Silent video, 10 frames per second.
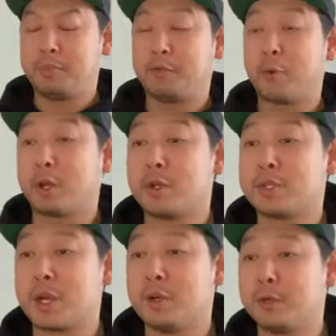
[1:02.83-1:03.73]
before
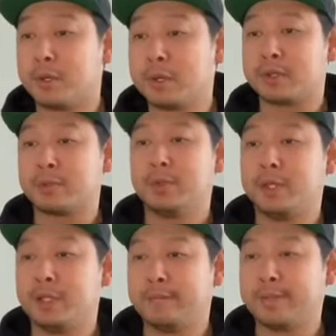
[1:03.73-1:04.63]
closing our doors,
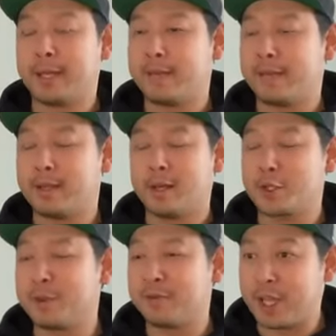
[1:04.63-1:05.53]
we planned the
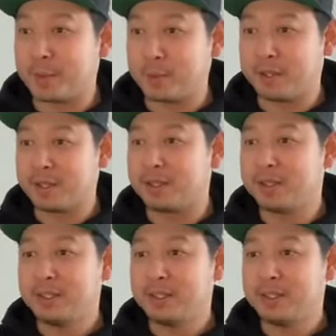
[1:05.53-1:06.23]
ultimate family meal,